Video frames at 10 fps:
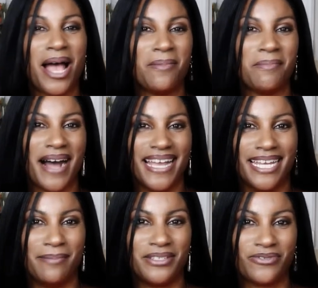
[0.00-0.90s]
My
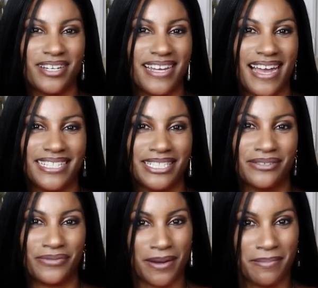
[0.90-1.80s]
name is
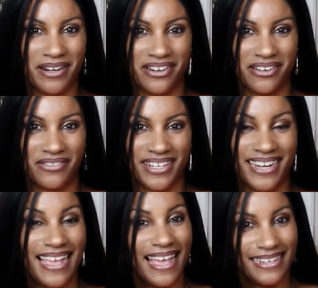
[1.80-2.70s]
Renata from Minerva,
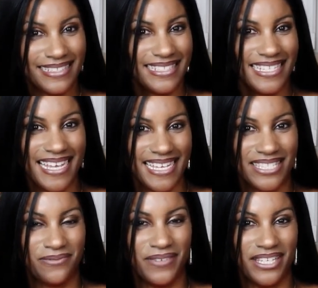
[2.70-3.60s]
and in
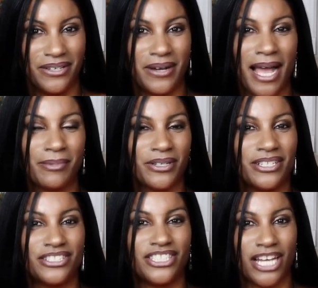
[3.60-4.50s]
today's video I'm going
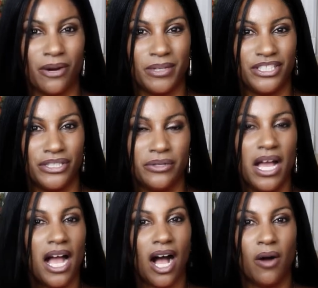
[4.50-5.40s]
to share with you
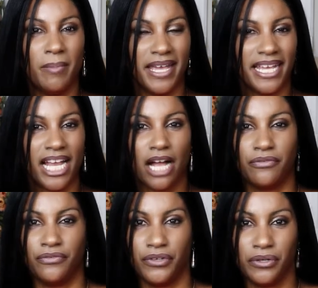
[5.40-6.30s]
how making a
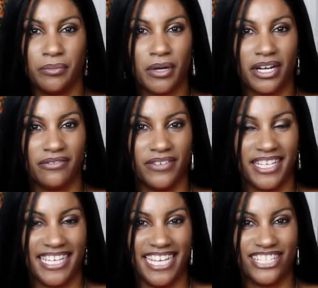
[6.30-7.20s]
few
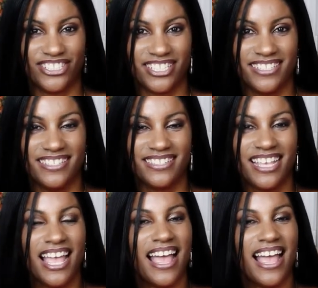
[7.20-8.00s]
modifications,